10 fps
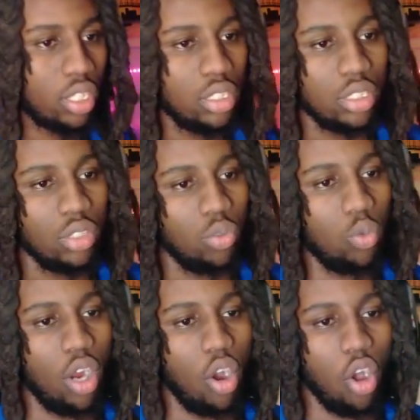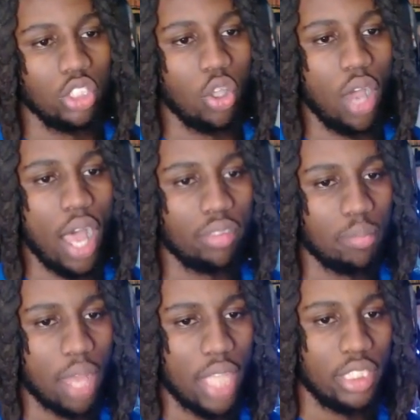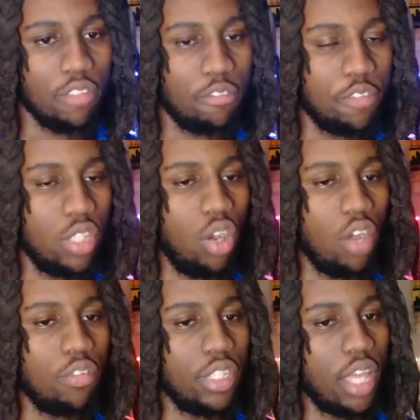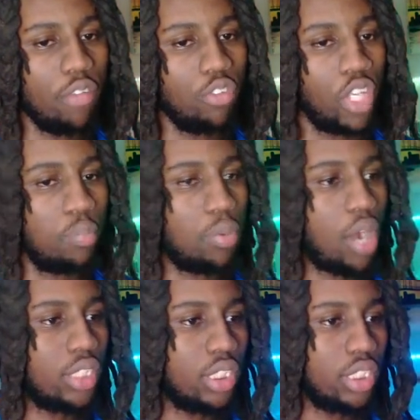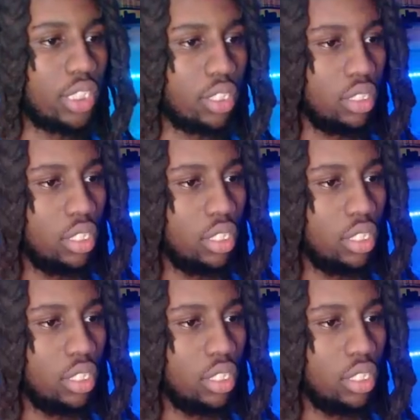We're also optimizing the feel of her left click projectile